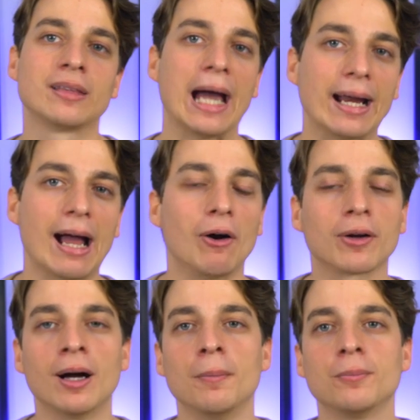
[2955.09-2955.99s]
That
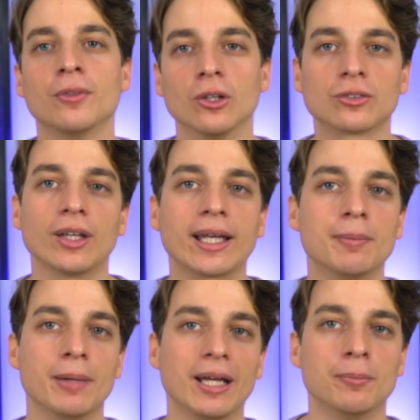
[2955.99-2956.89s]
outcome looked like
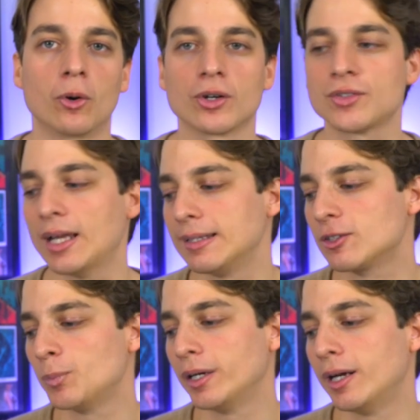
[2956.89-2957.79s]
it made more
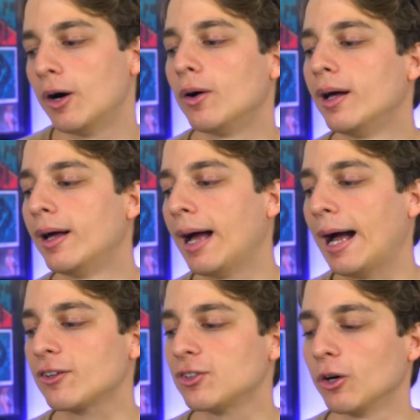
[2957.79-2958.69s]
sense, but no,
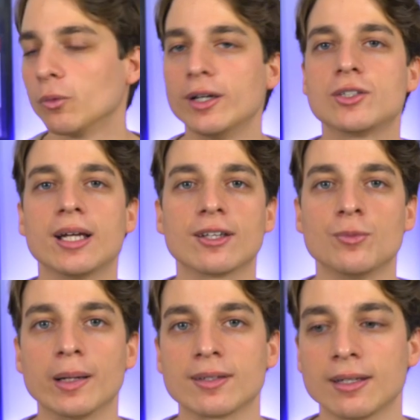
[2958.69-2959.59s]
Hacksaw Ridge
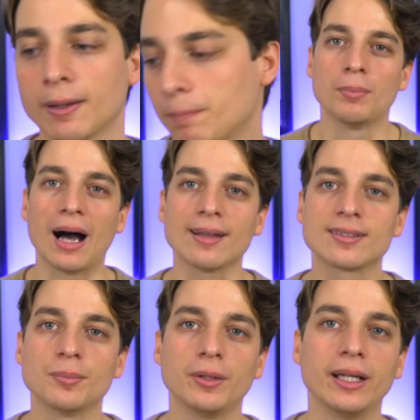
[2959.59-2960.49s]
takes mixing.
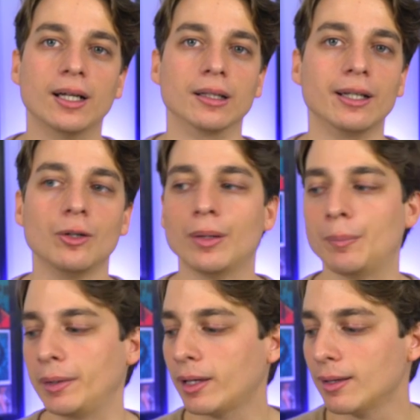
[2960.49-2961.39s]
Possibly a little
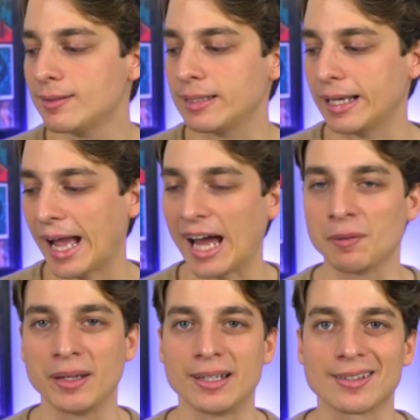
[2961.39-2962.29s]
bit because the
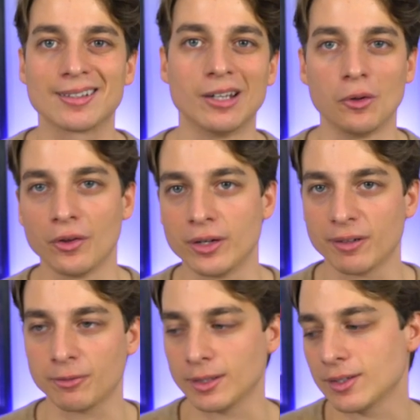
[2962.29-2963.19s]
Academy doesn't know their
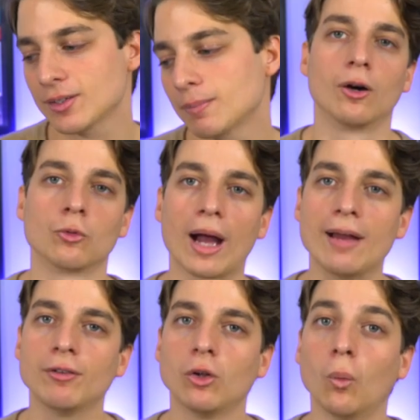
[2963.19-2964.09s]
difference.
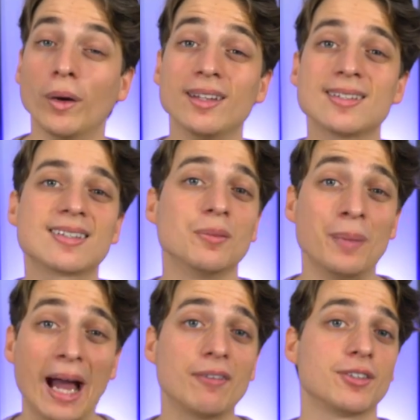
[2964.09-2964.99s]
Arrival wins the
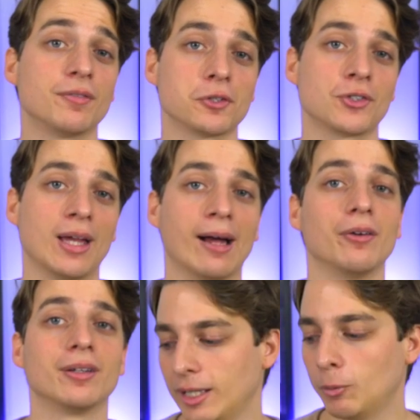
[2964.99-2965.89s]
BAFTA for
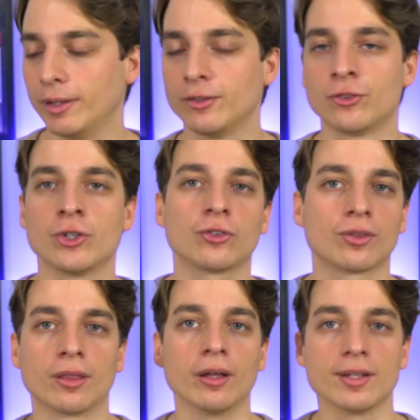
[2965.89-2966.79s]
sound. It wins
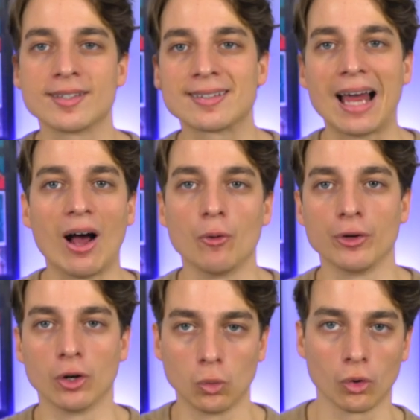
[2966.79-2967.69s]
just the
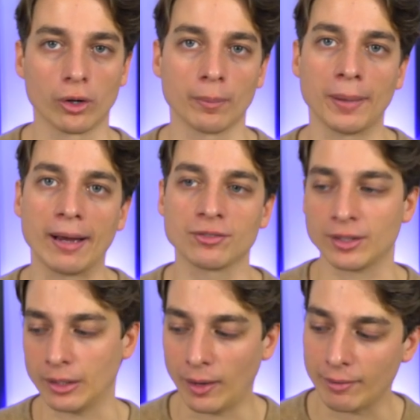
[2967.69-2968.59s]
sound award at BAFTA.
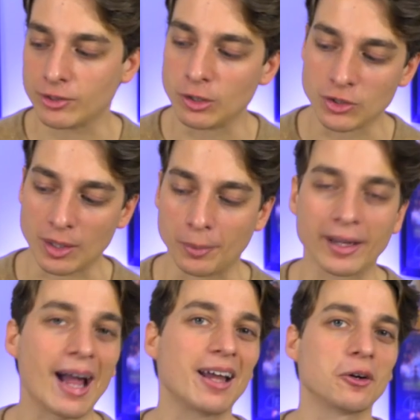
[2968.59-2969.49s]
They don't have two separate
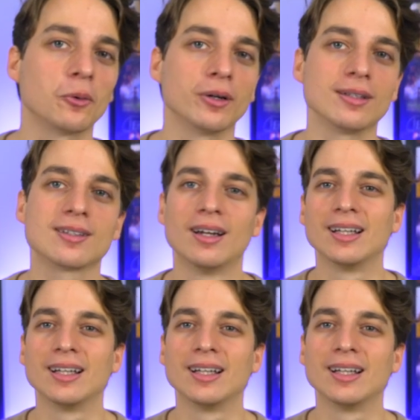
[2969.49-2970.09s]
categories.